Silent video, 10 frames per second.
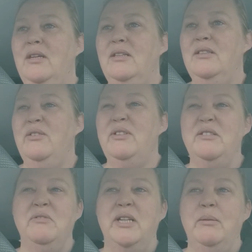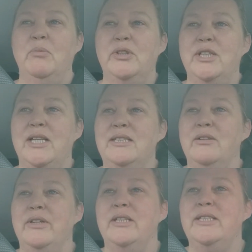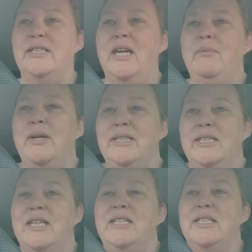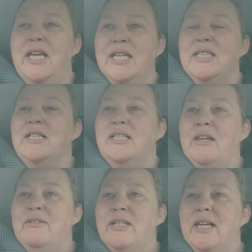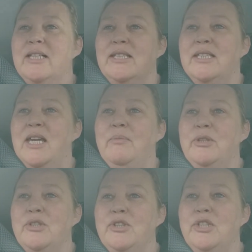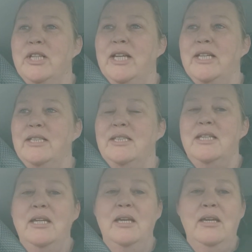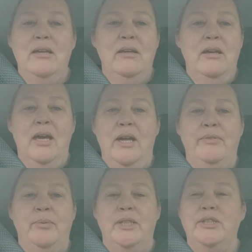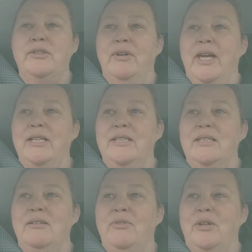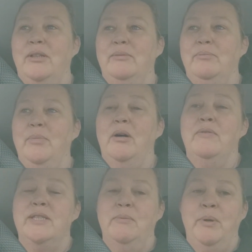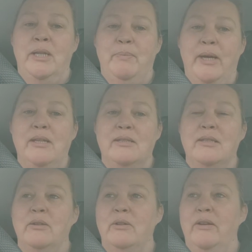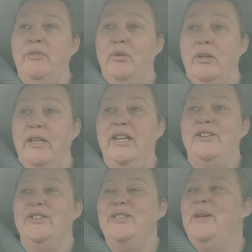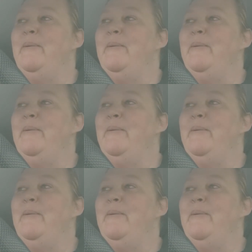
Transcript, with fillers: So there isn't really much else going on today. As I said, today is our down day. It's the day we just chillax. Everybody just relaxes. They've all obviously been back in school and they're all knackered.